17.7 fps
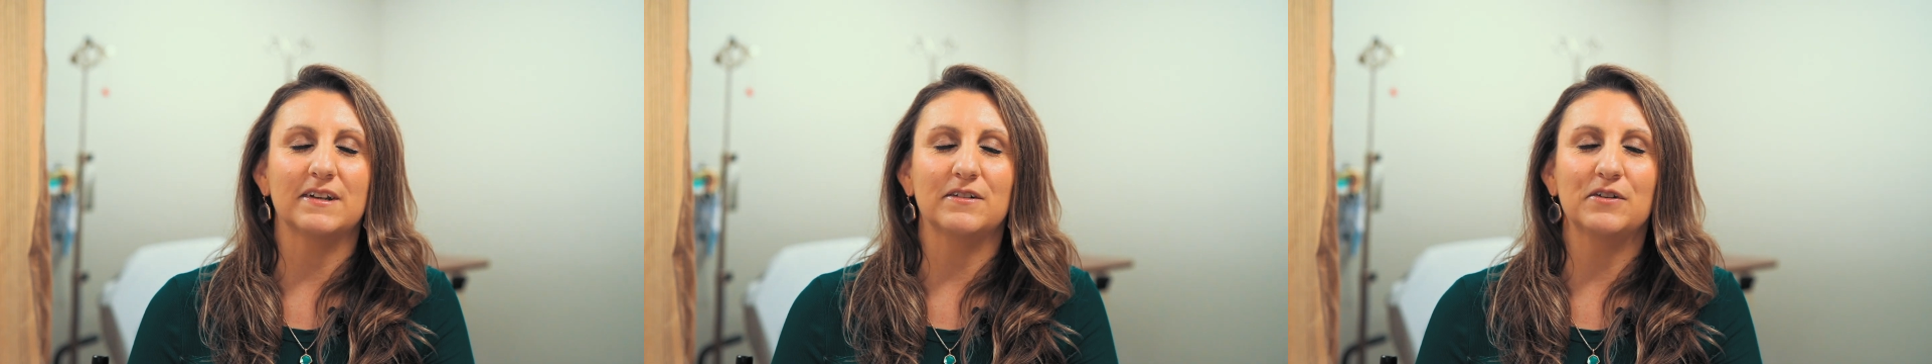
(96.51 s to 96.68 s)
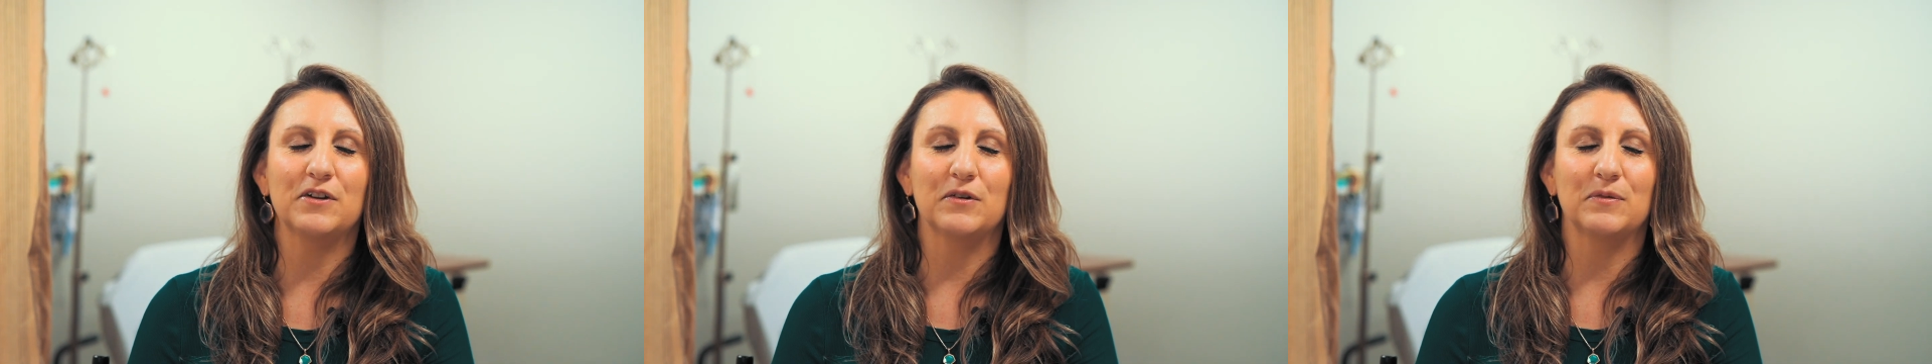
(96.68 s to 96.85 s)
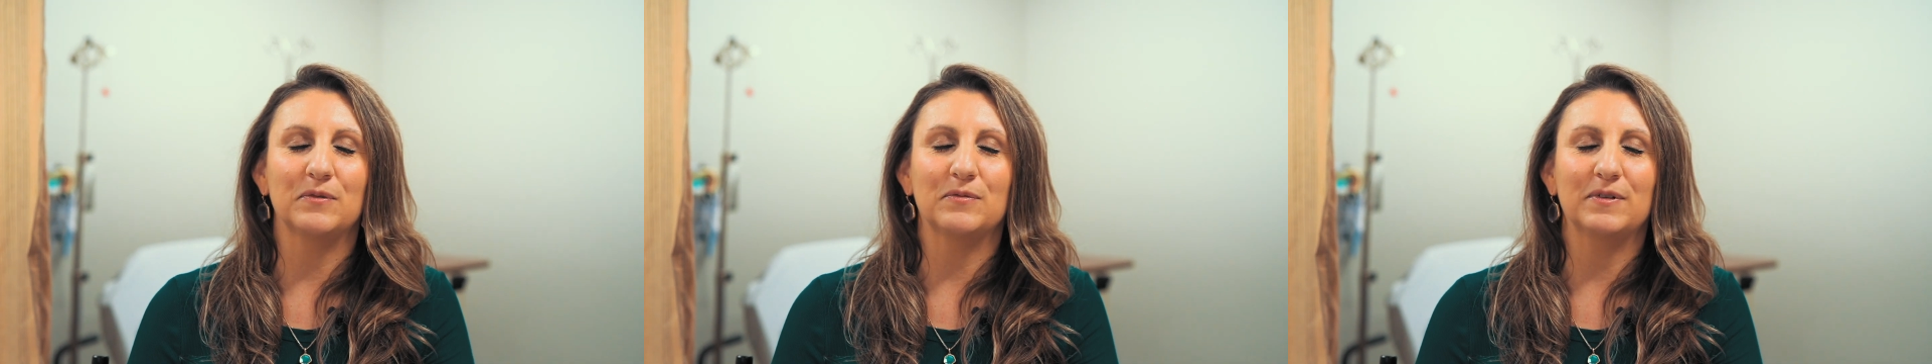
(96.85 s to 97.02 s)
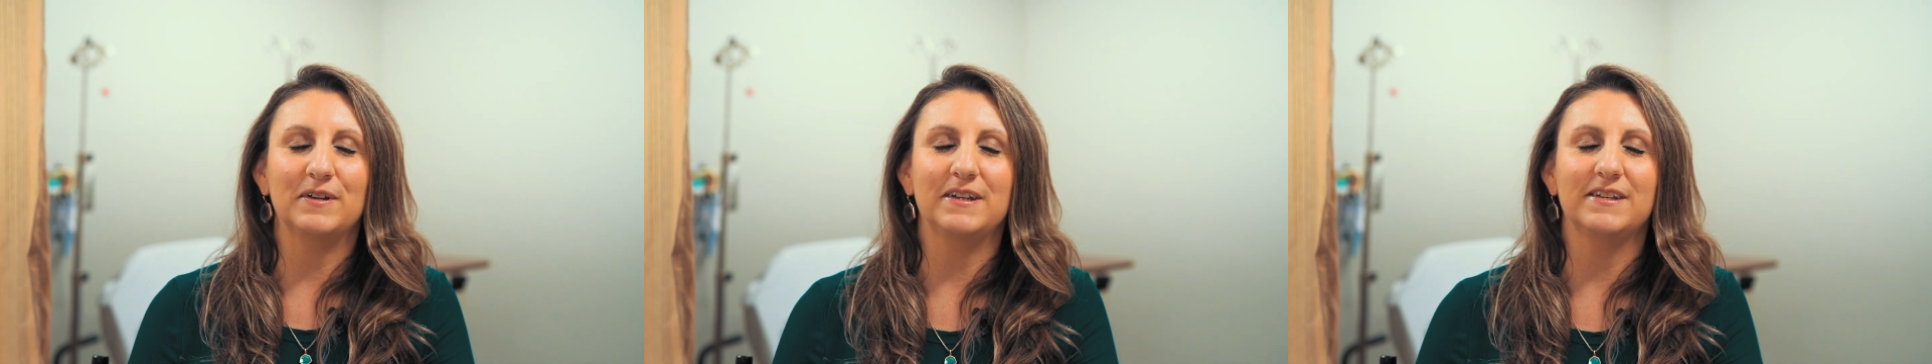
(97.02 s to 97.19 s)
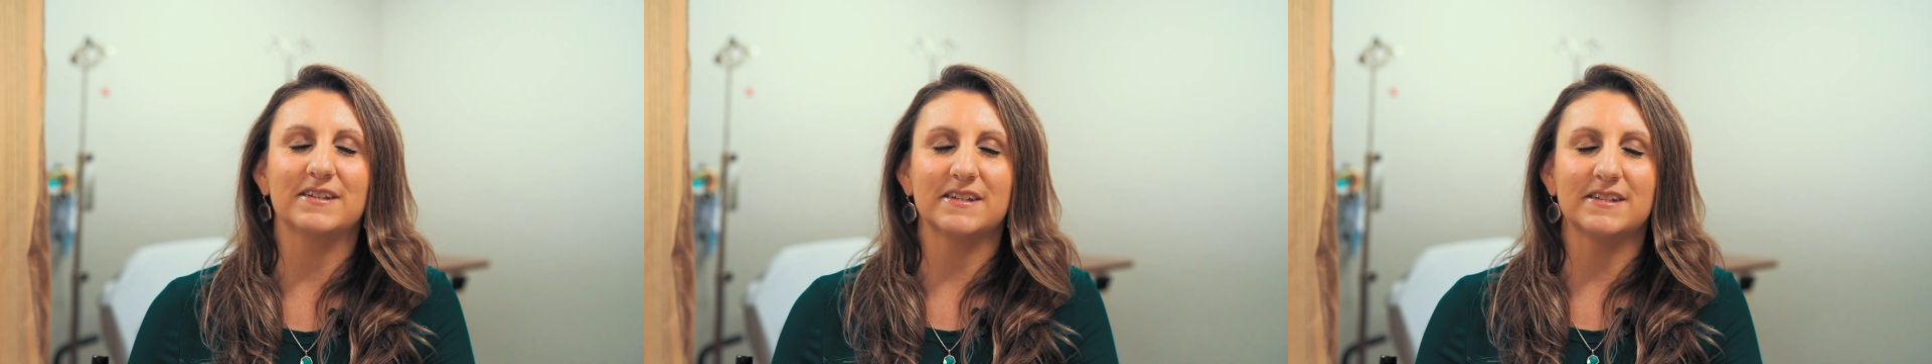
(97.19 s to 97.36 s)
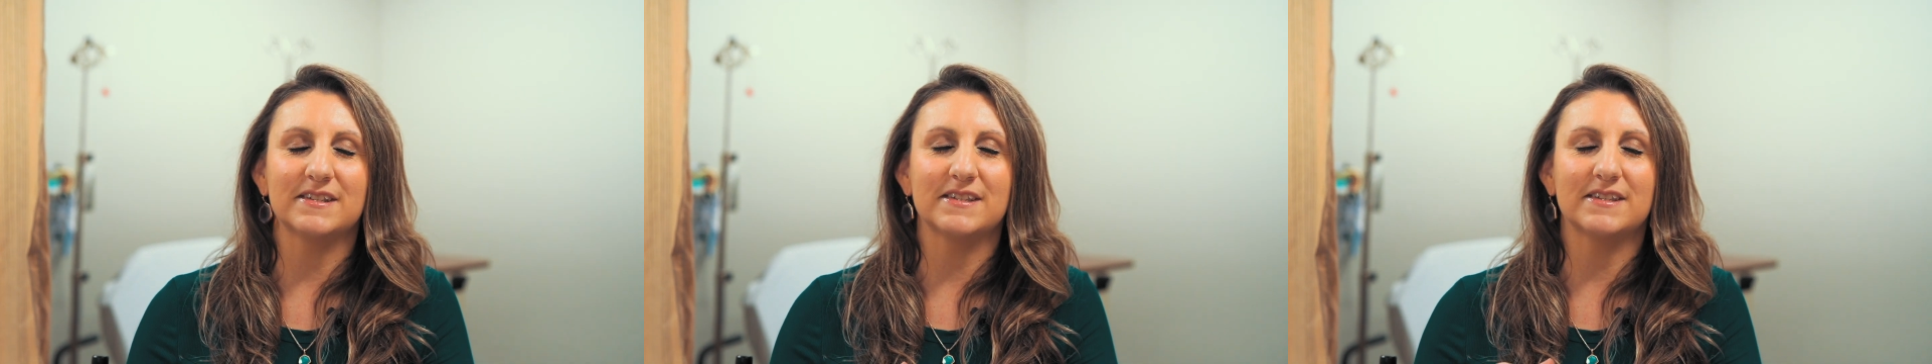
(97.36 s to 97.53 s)
I don't know. He
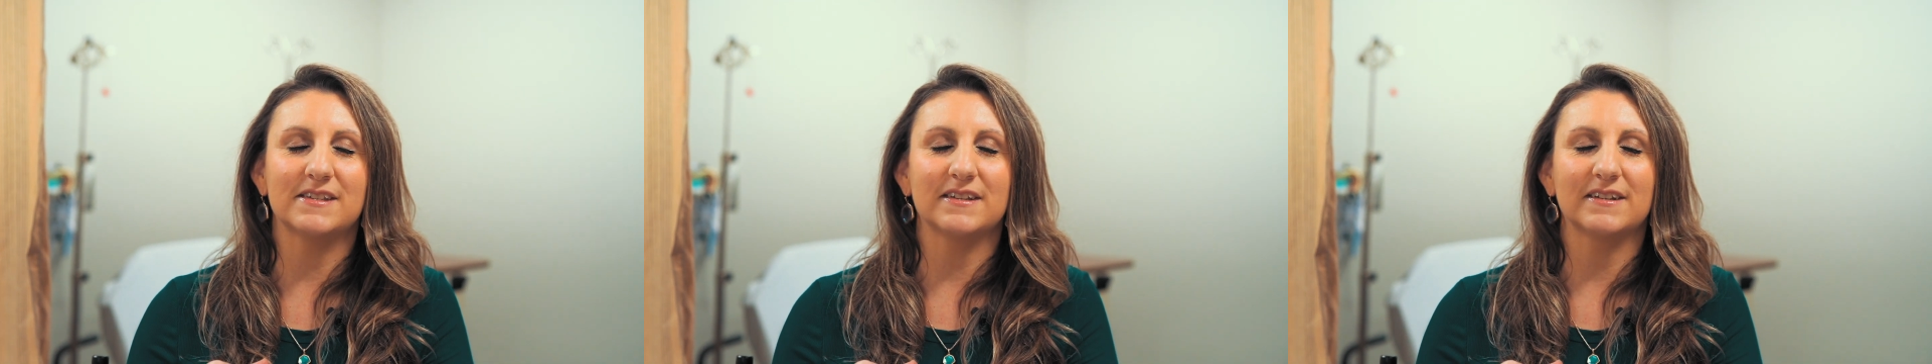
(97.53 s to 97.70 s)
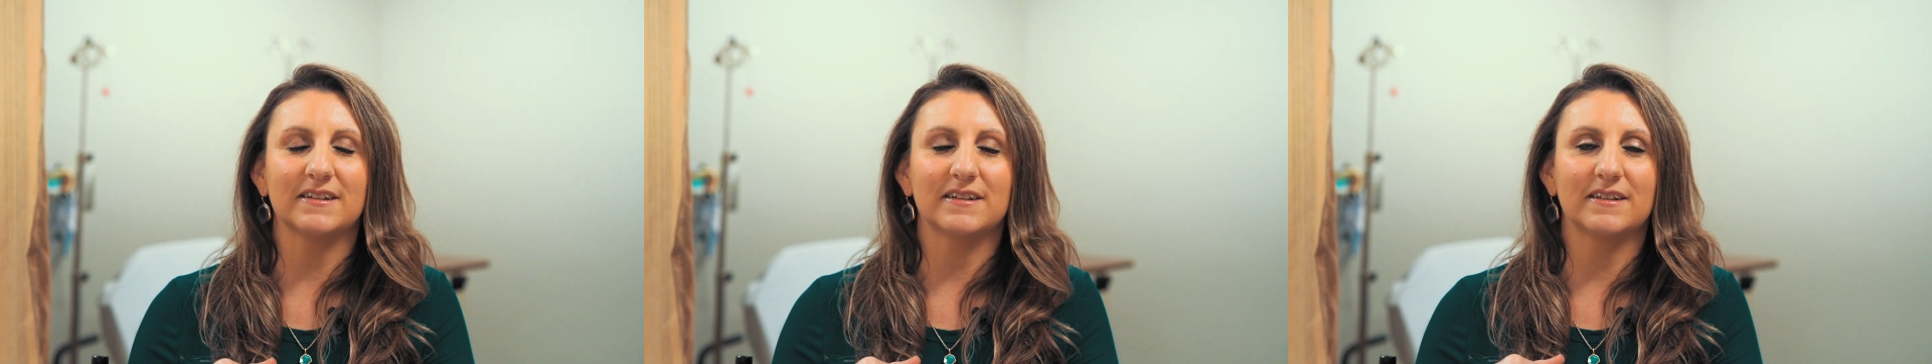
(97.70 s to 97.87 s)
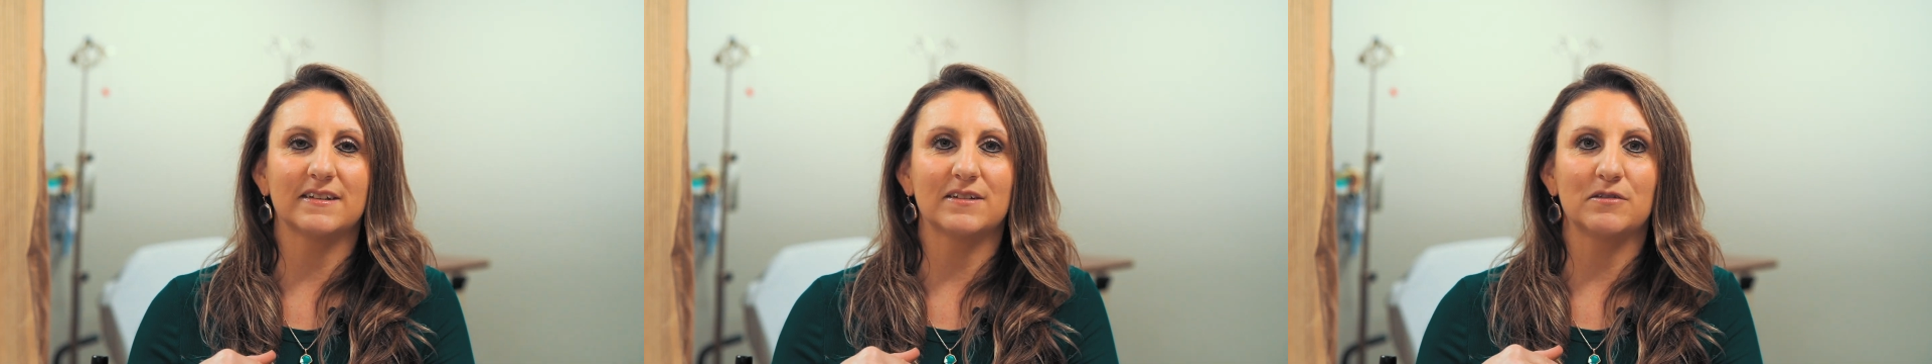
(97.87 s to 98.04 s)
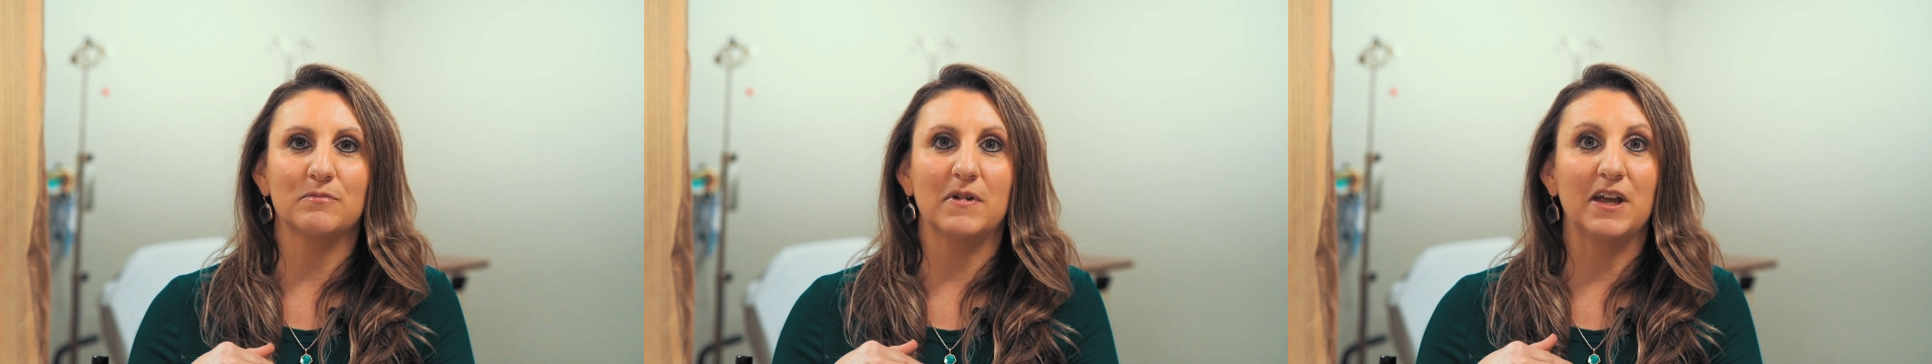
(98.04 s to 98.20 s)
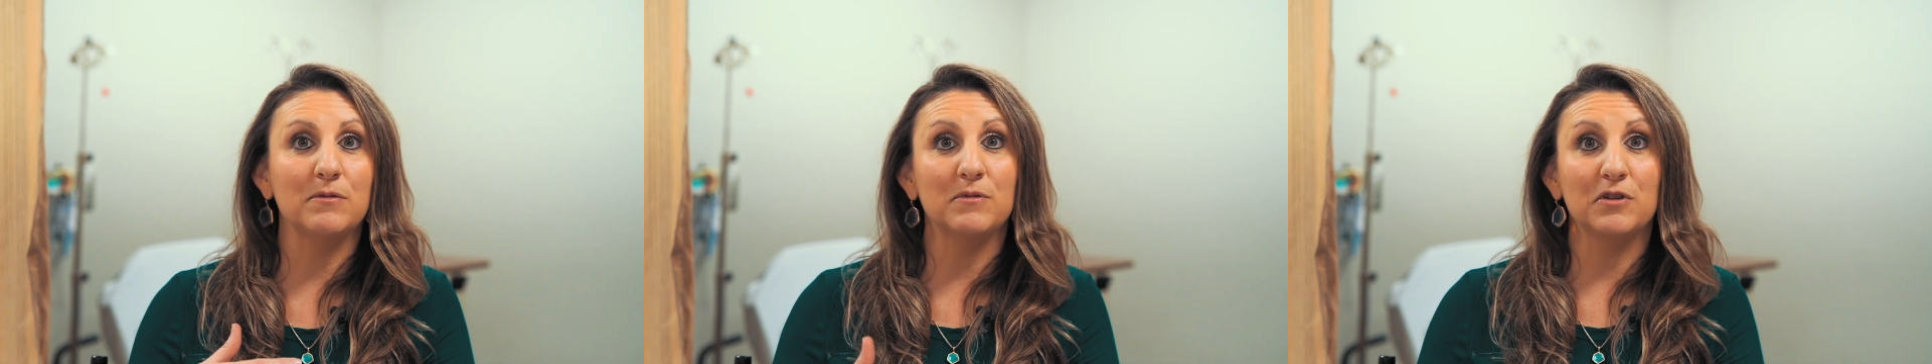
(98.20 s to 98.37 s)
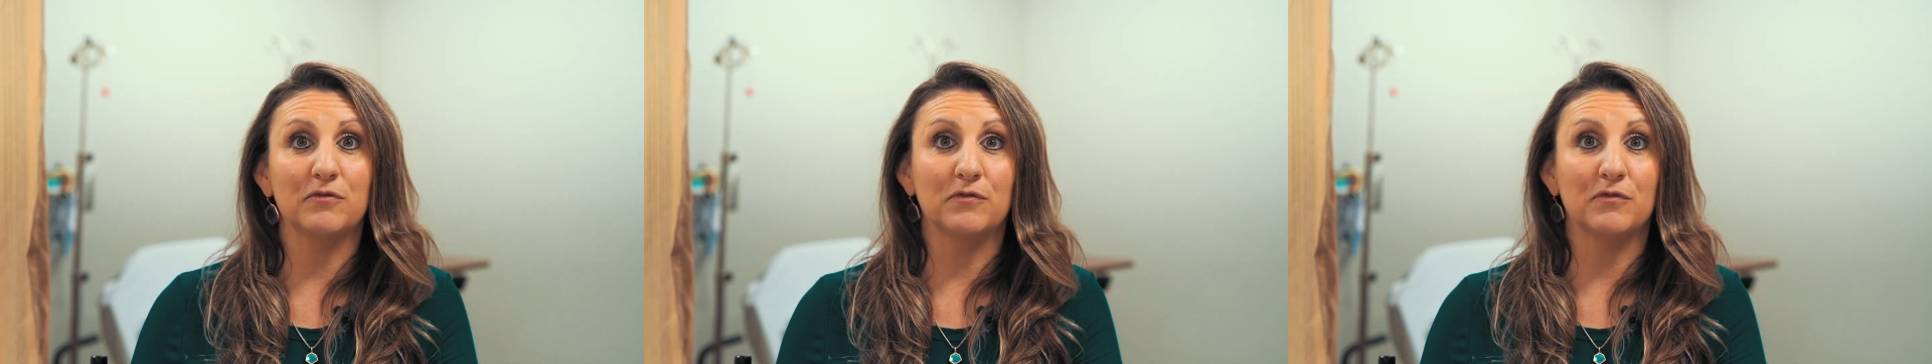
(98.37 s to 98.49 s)
just made me